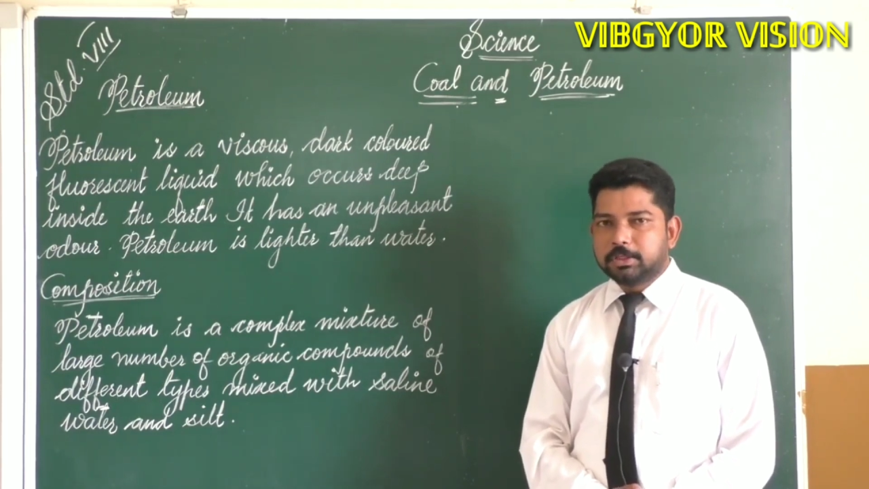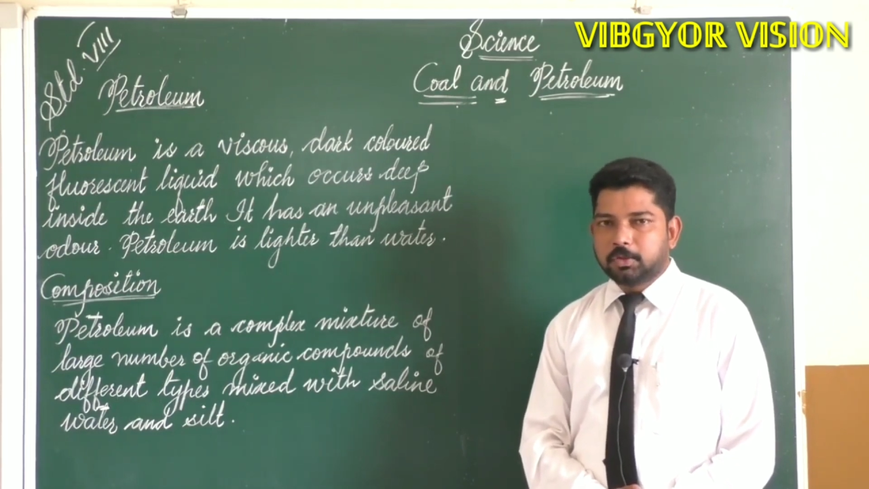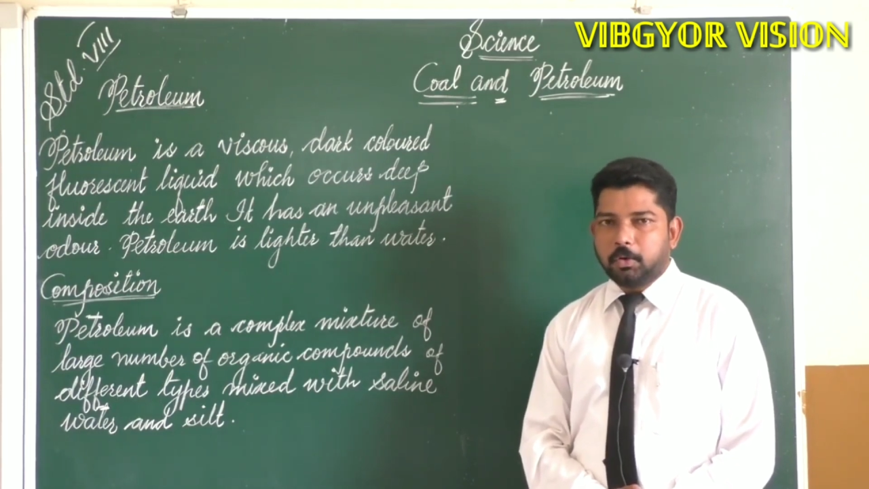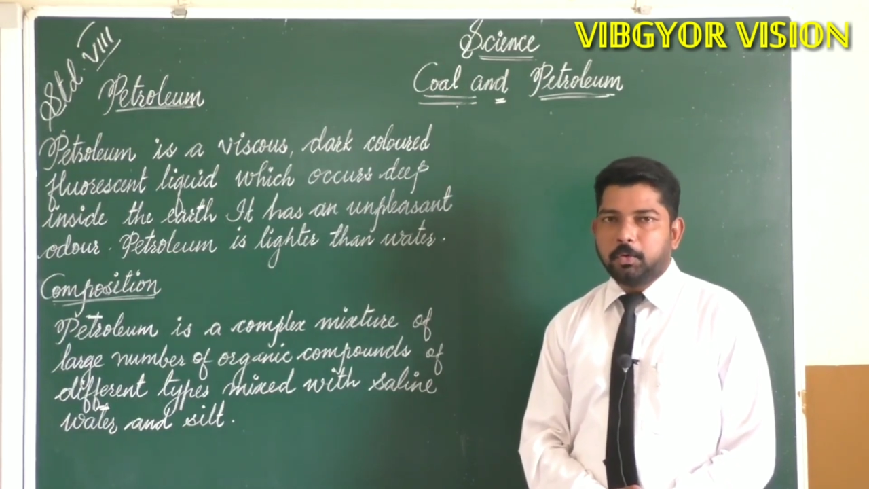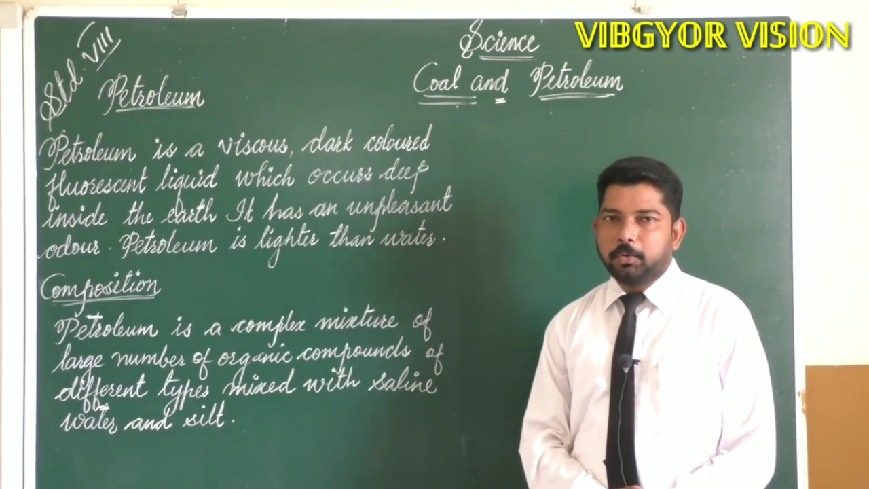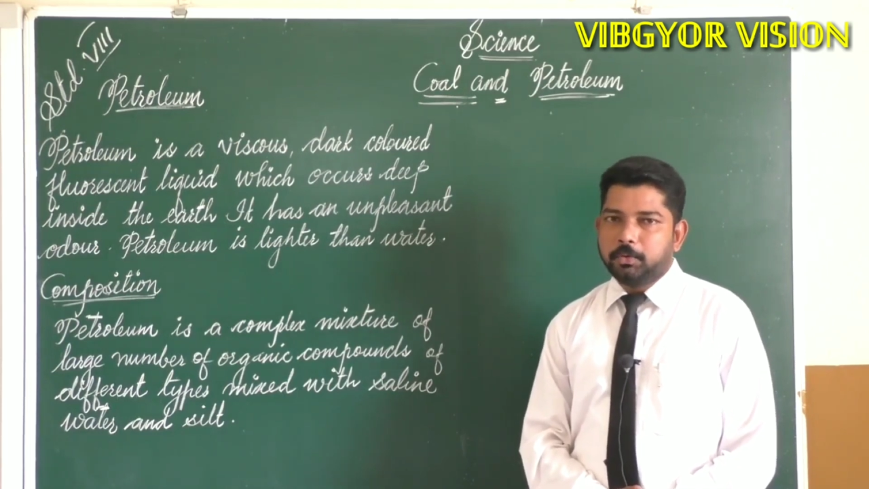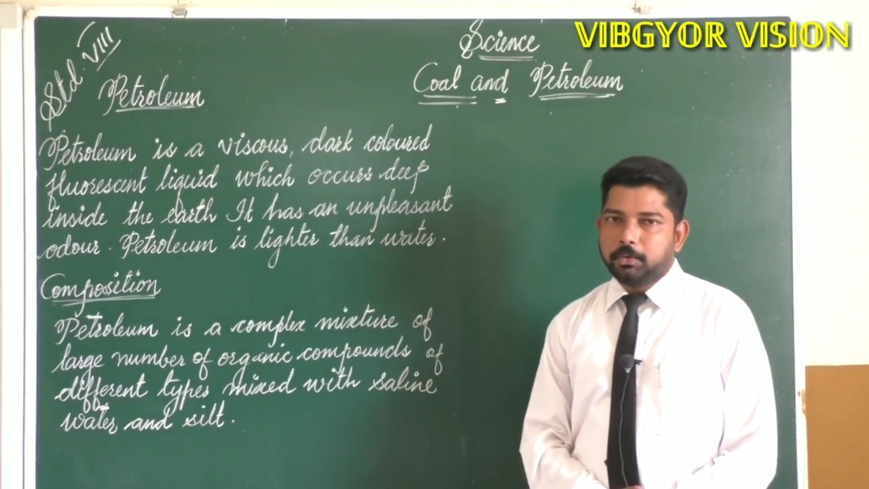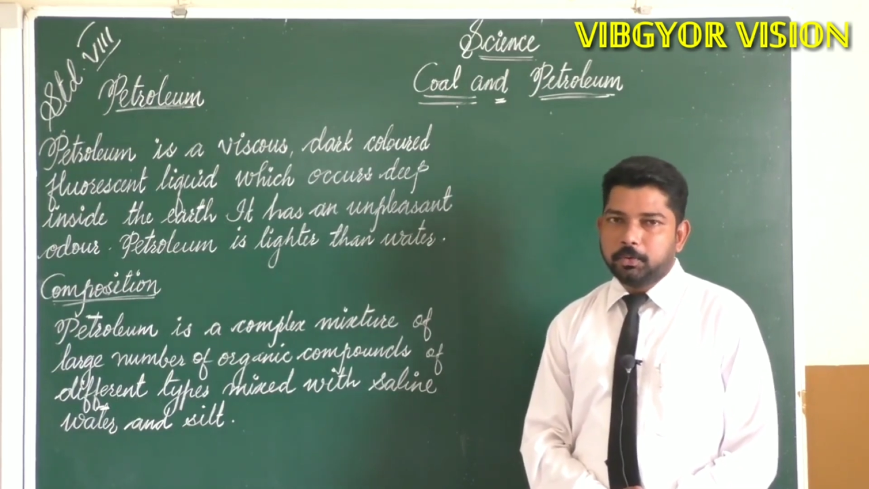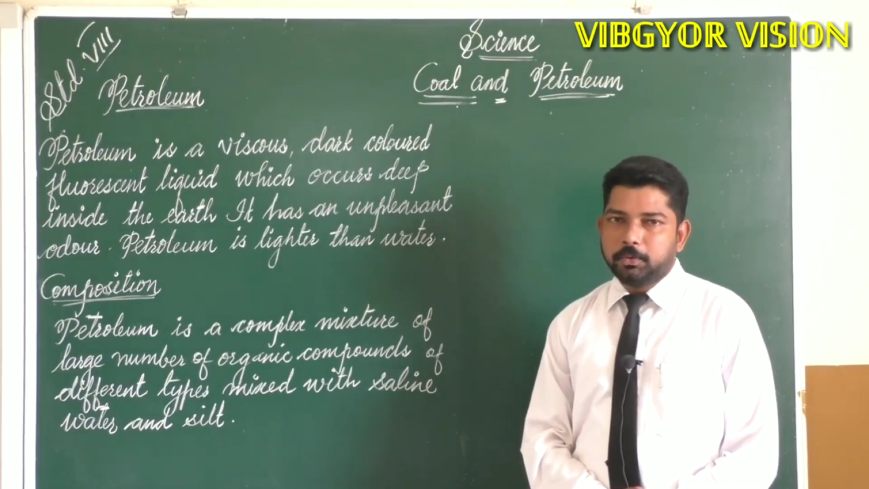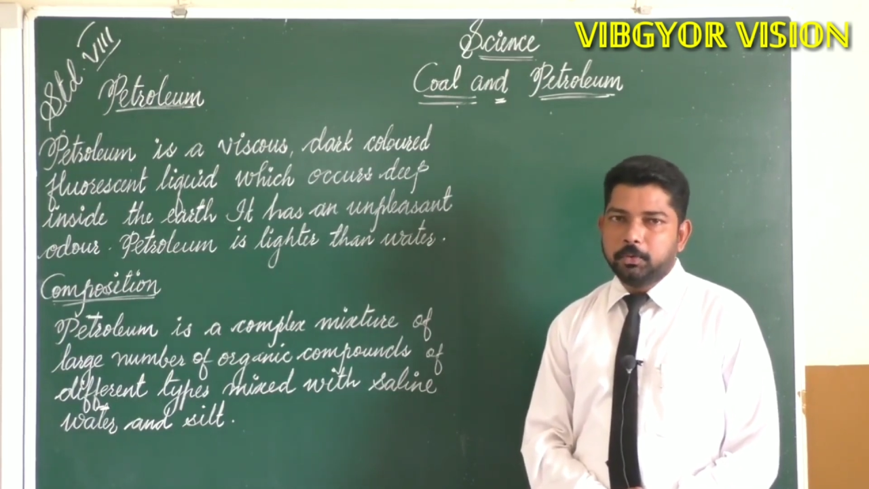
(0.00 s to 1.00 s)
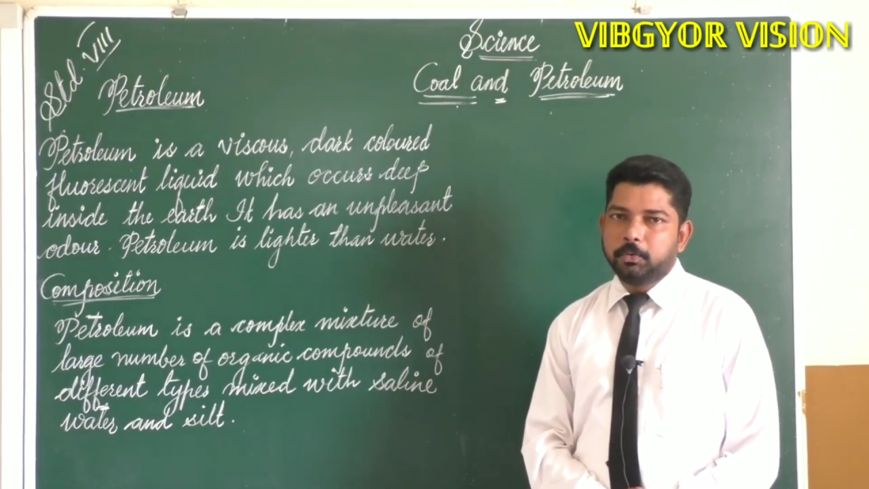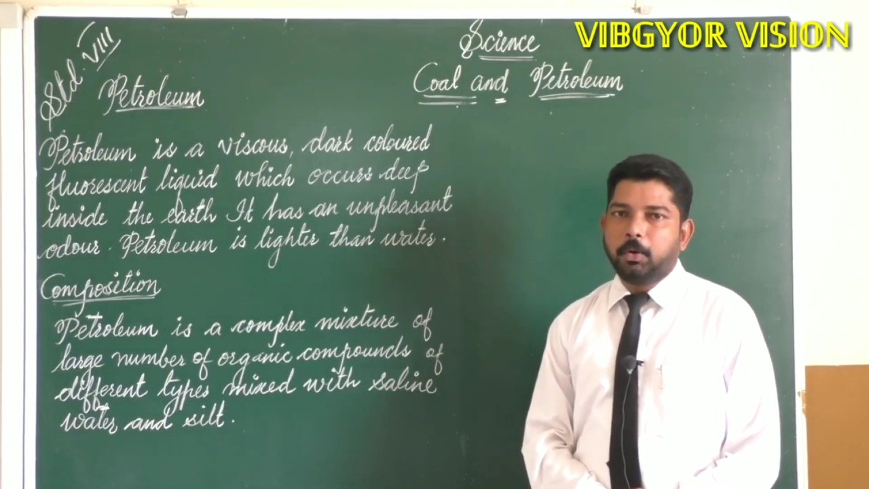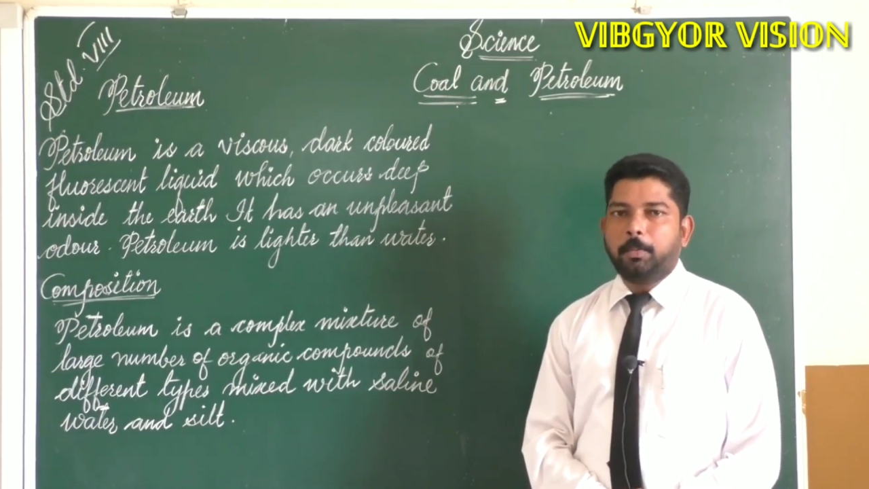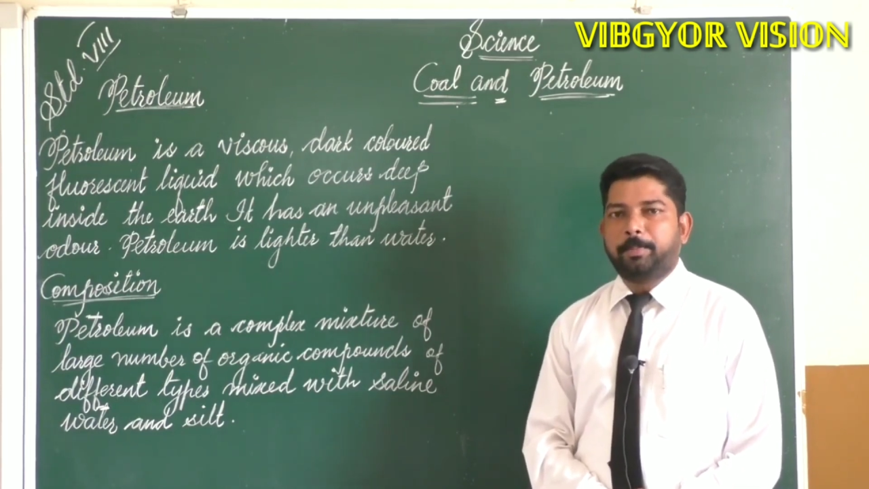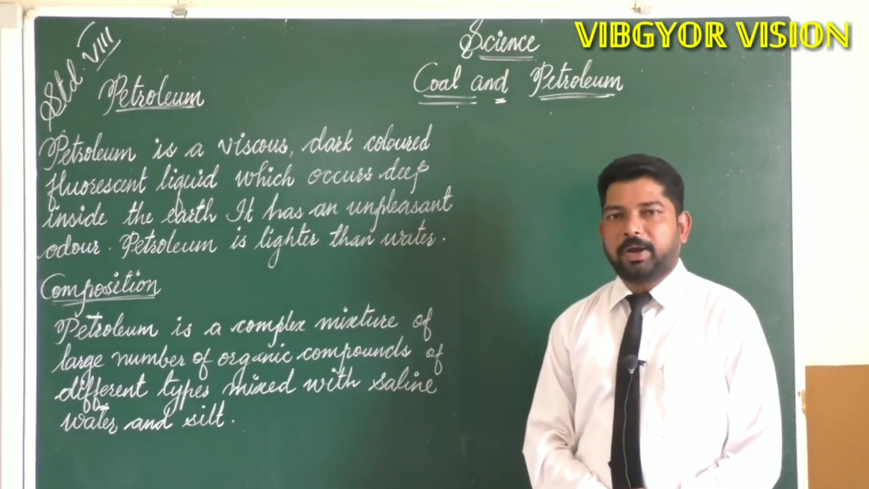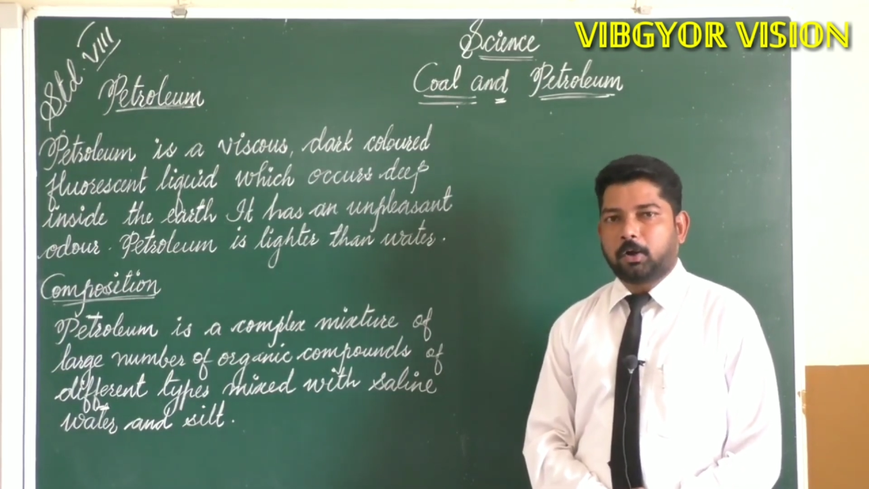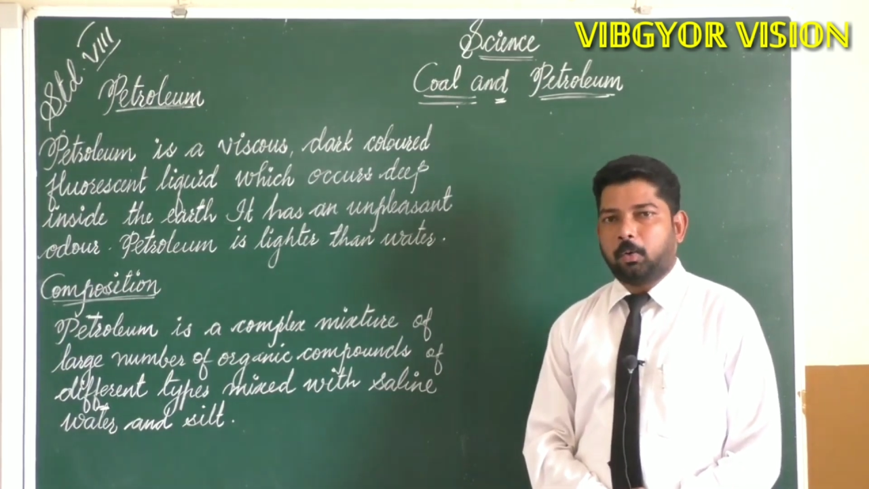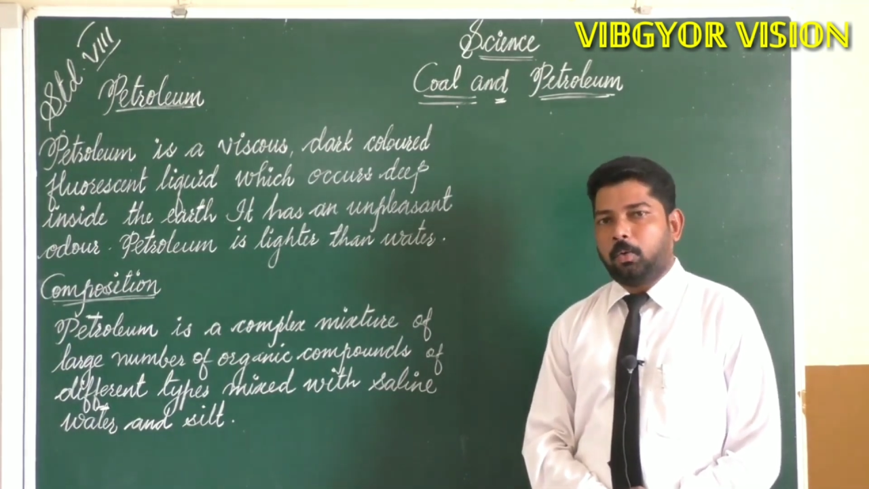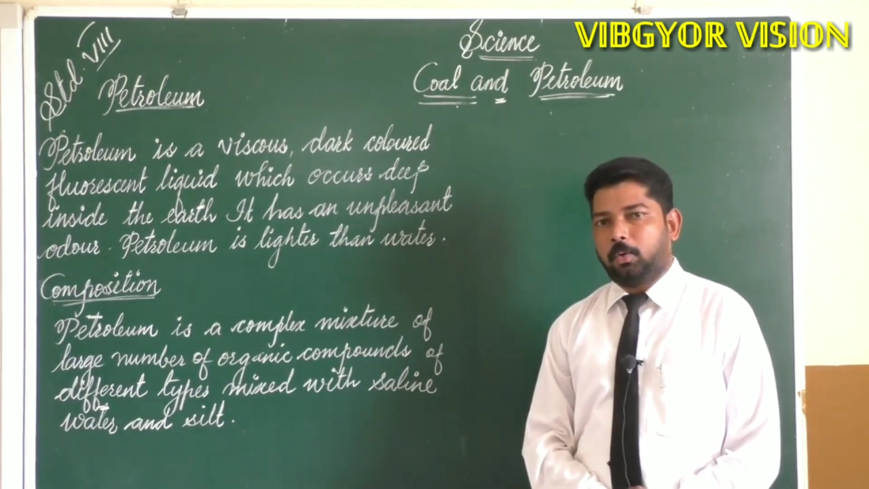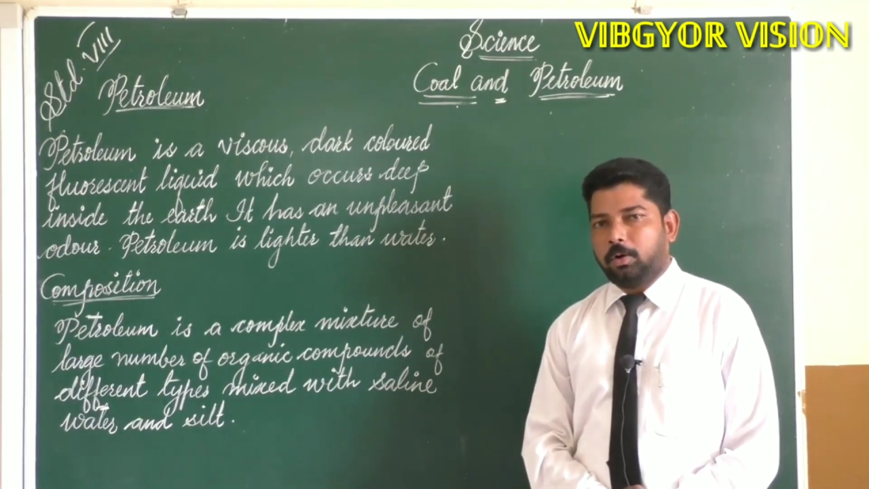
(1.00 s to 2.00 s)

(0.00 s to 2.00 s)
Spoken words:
So you know petrol,